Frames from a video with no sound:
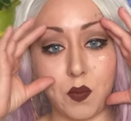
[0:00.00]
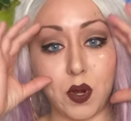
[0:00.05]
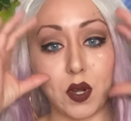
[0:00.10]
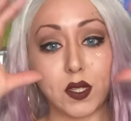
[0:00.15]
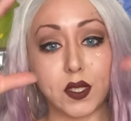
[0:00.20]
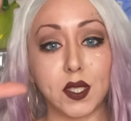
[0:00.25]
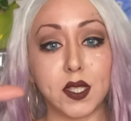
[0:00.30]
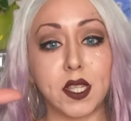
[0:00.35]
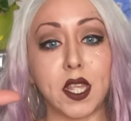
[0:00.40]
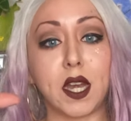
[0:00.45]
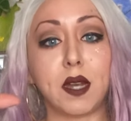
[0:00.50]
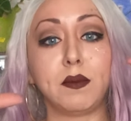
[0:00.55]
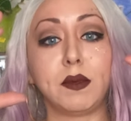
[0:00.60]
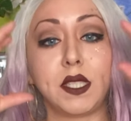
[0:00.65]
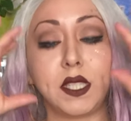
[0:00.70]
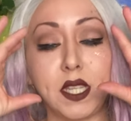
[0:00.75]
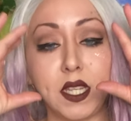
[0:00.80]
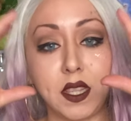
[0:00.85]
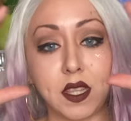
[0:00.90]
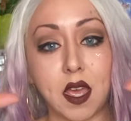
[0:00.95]
person that I'm
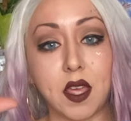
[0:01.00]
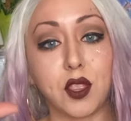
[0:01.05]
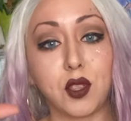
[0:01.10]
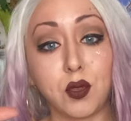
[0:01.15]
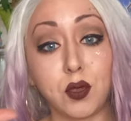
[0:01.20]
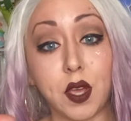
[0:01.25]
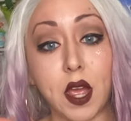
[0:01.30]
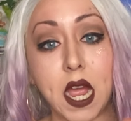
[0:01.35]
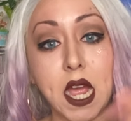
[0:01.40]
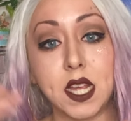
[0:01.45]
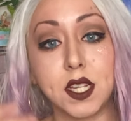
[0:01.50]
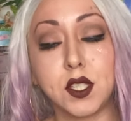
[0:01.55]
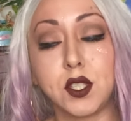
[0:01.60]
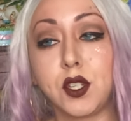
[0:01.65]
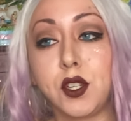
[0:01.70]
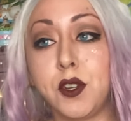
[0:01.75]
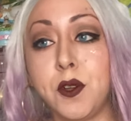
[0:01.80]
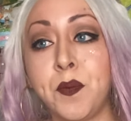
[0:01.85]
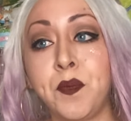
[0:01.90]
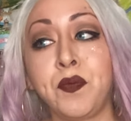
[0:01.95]
seeing through the eyes
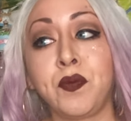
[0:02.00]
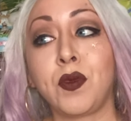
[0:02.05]
through,